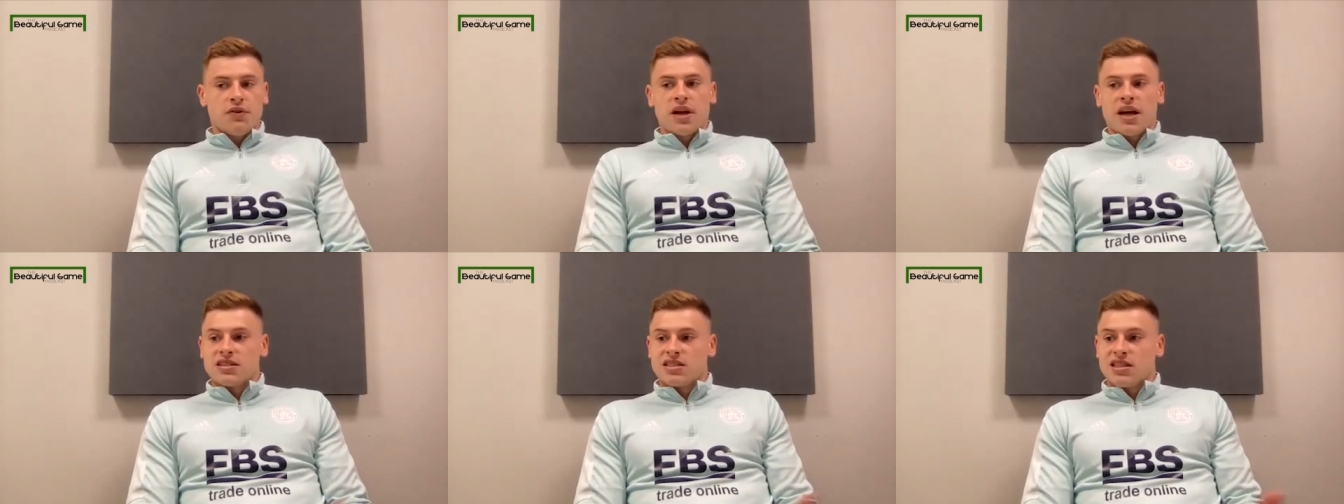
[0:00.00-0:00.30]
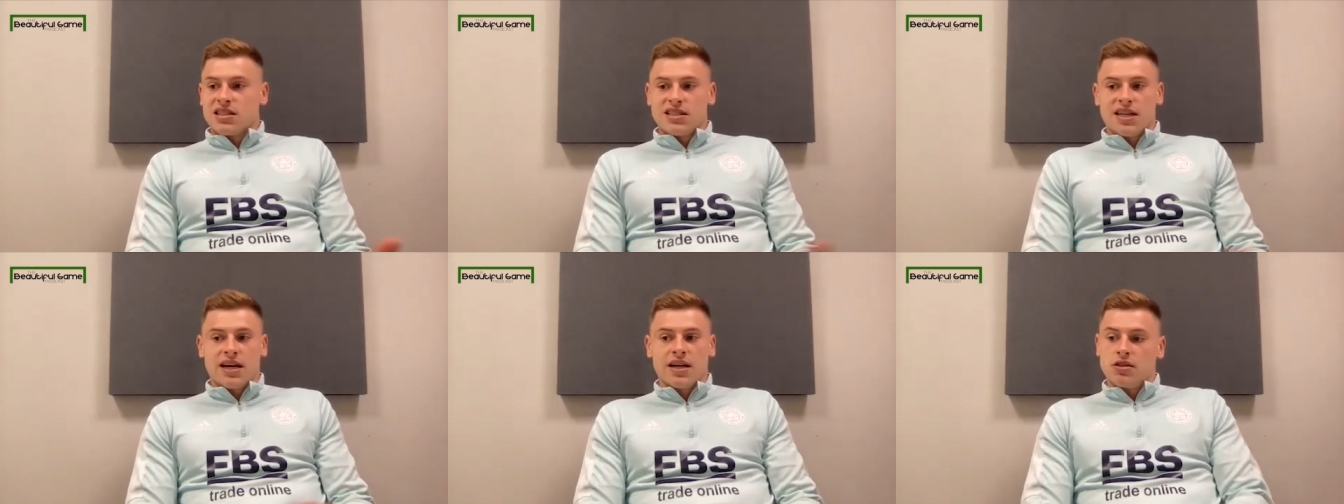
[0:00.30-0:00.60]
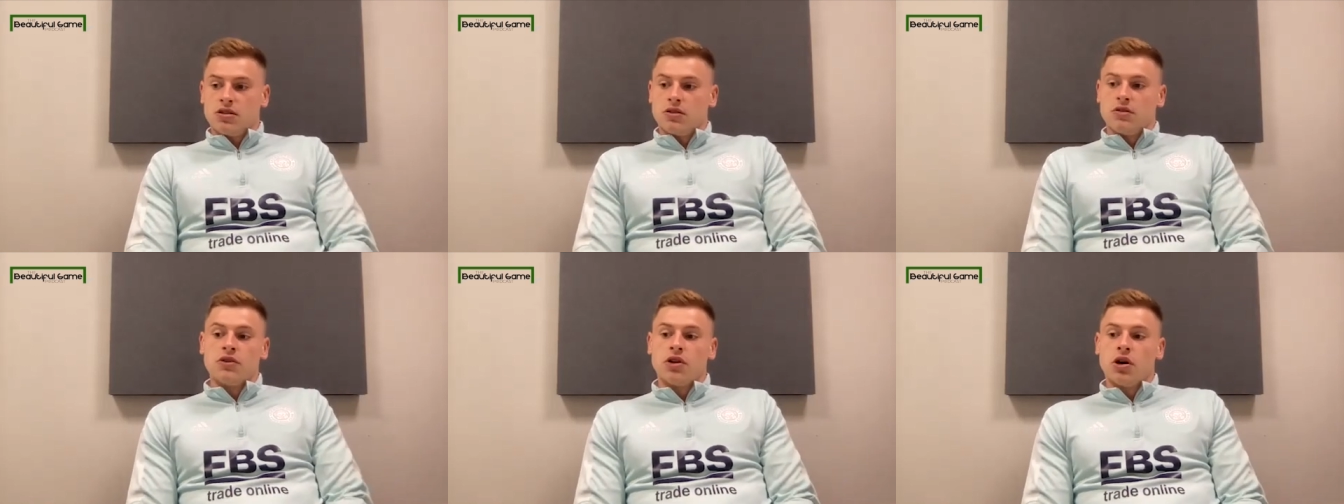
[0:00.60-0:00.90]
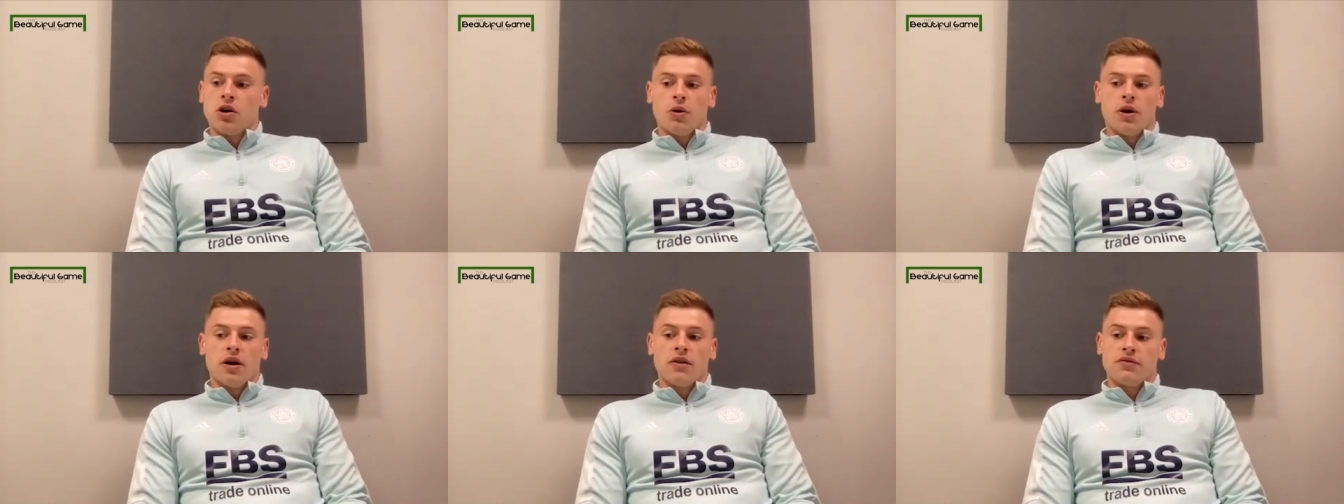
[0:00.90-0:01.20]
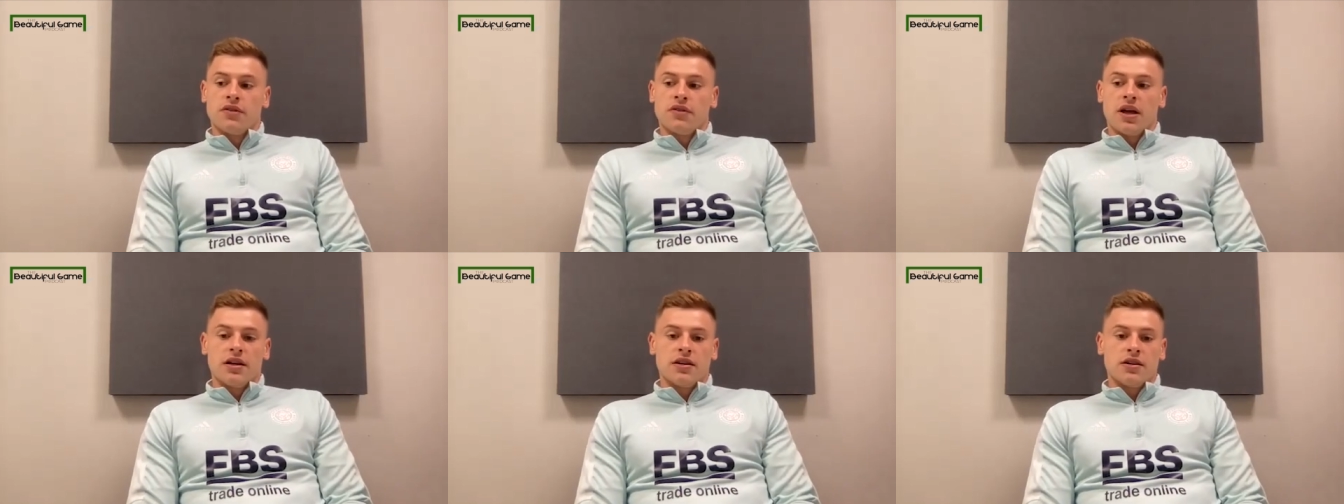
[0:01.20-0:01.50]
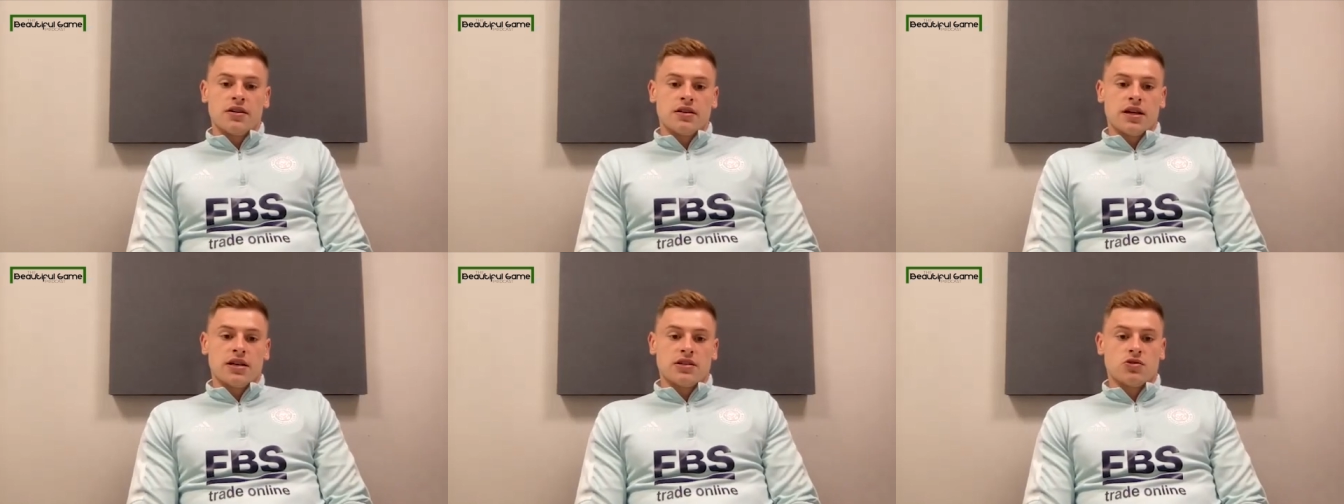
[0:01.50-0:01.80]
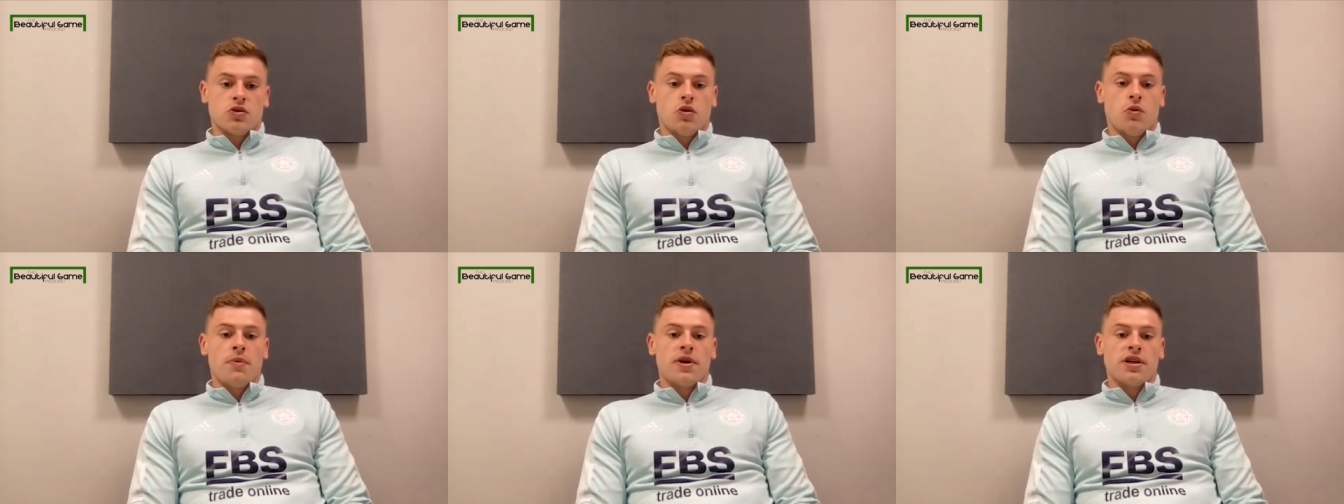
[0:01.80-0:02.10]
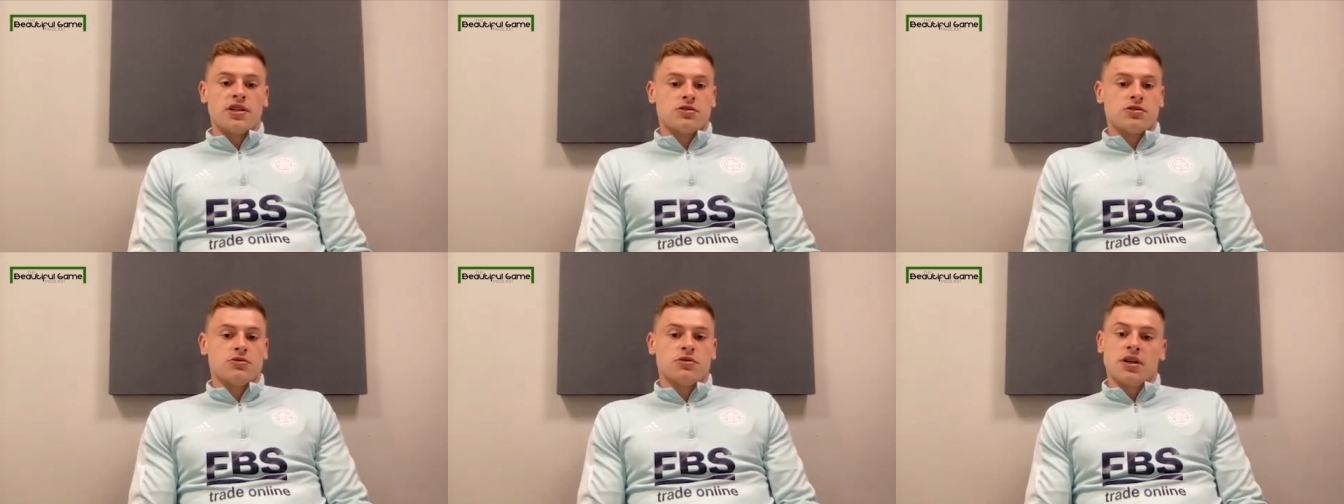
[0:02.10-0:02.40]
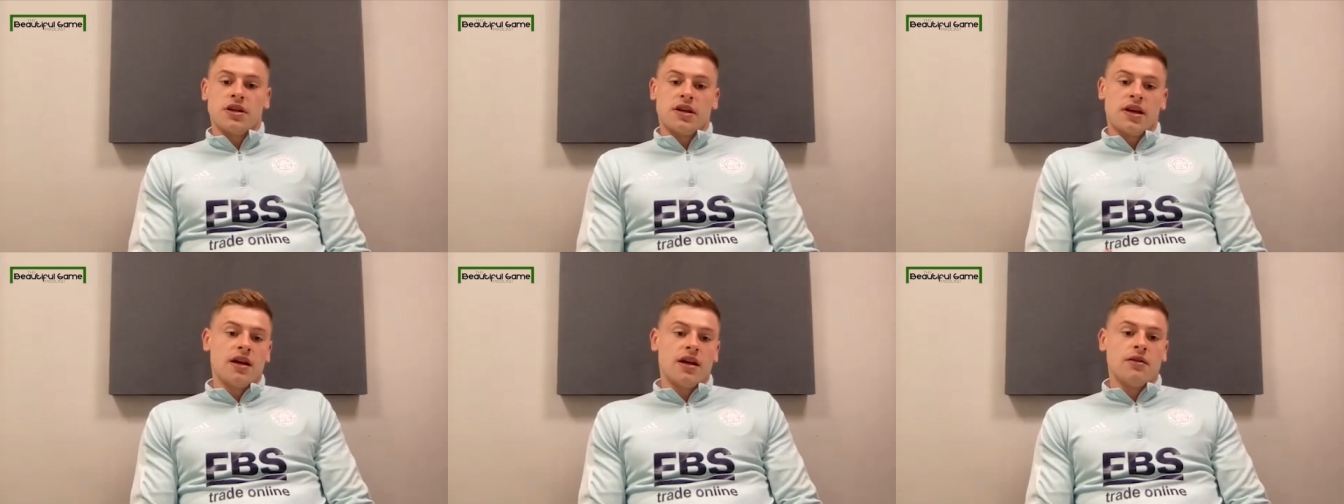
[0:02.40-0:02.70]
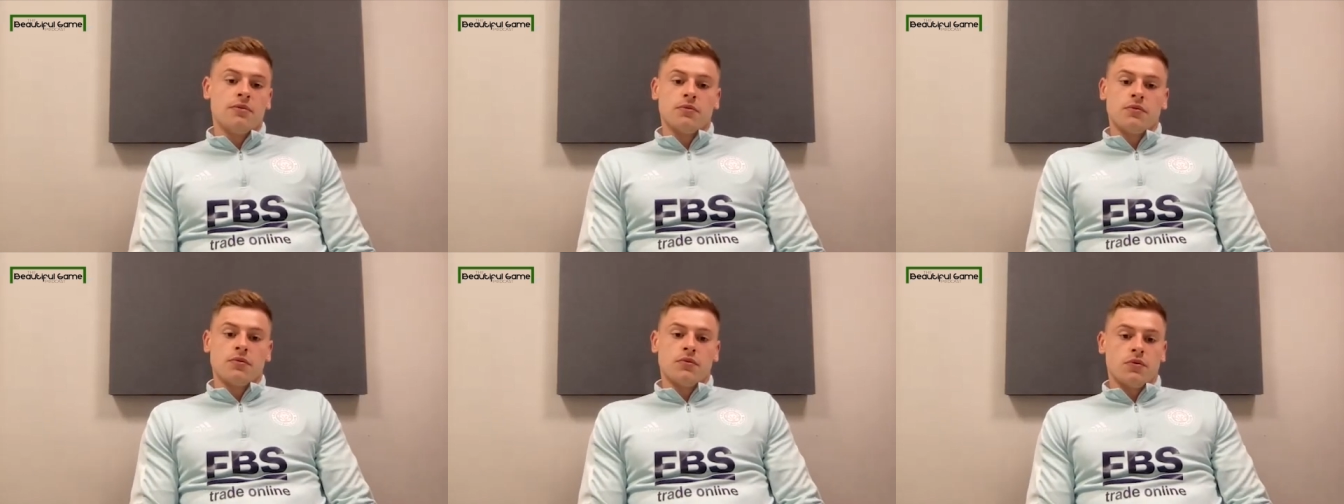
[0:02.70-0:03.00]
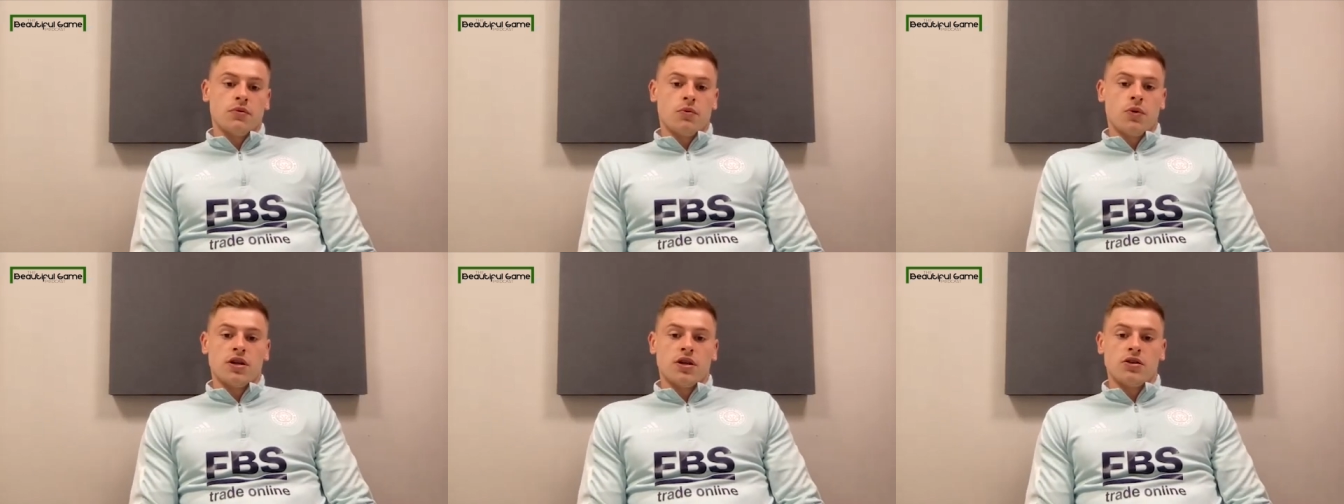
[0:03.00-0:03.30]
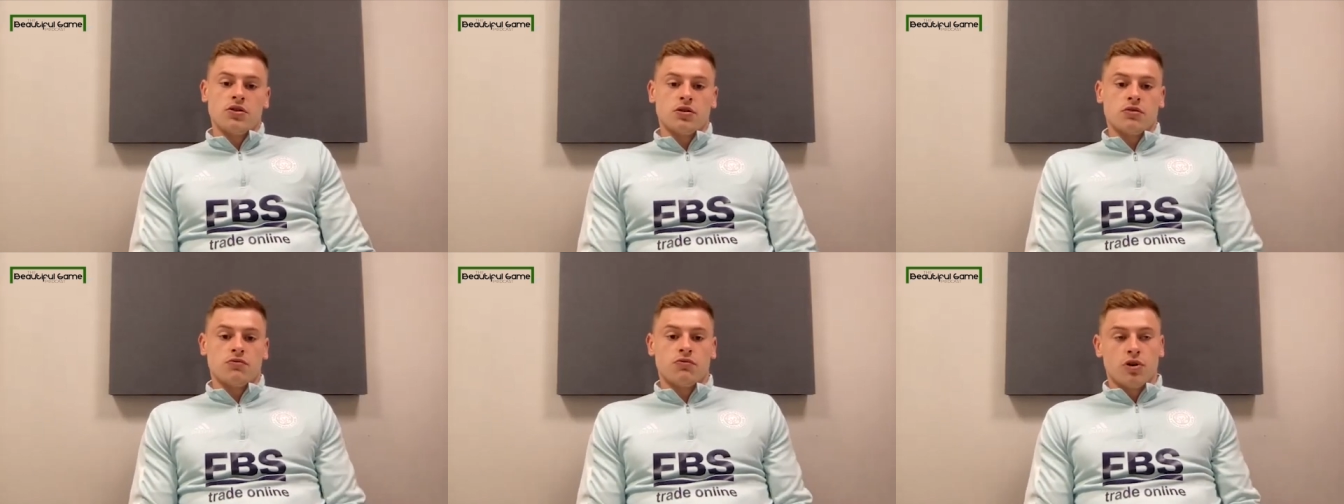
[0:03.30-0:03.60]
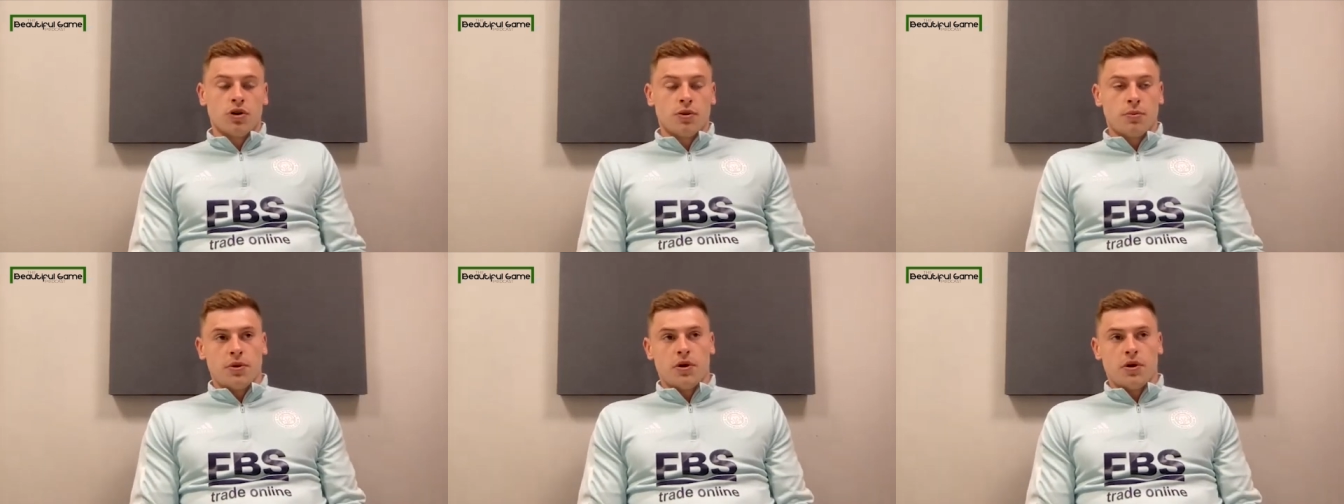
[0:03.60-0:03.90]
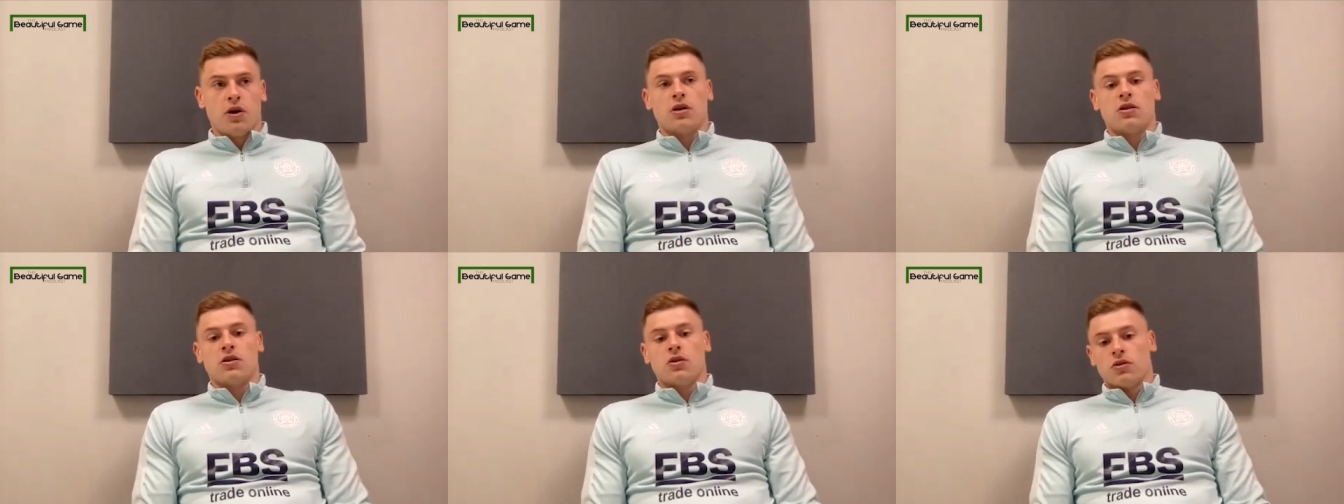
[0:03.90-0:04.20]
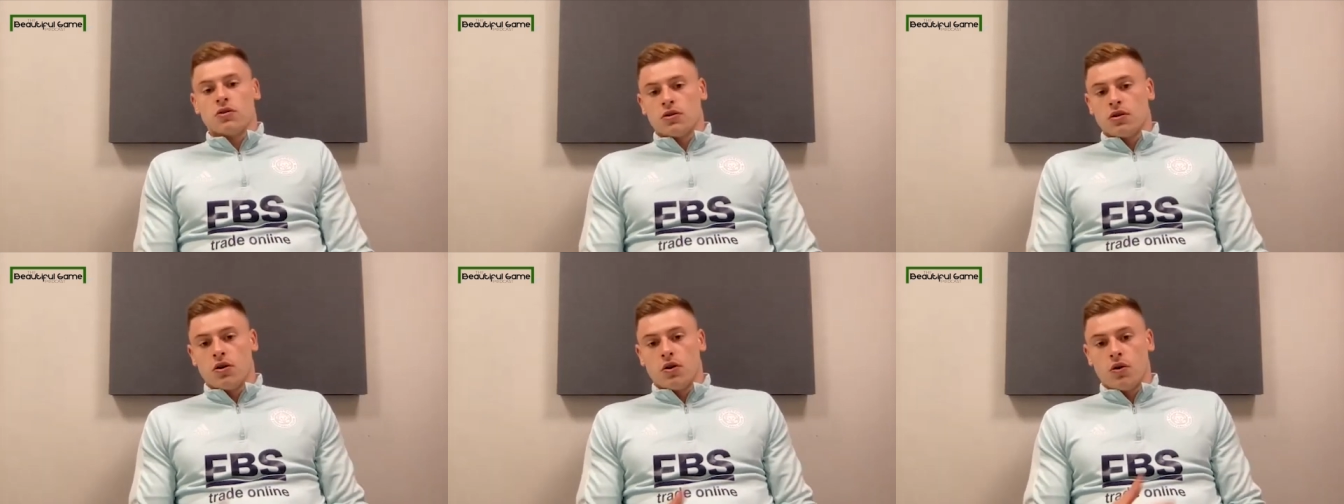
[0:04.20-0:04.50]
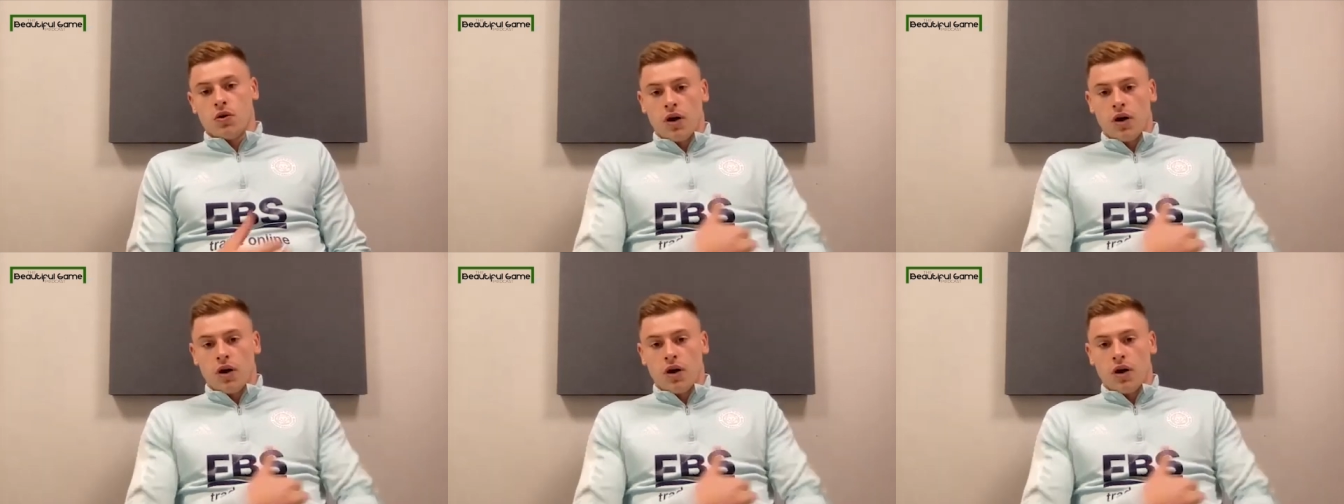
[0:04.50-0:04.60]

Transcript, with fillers: and I think as an attacker, you've got to have that that sort of mixture in your game where you can run in behind or,